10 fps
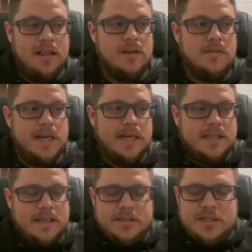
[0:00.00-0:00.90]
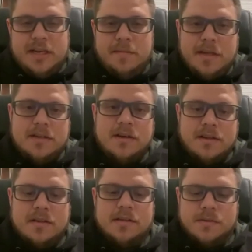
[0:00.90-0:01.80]
and I love making that jig. I
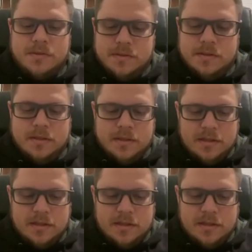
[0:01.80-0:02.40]
make a lot of those.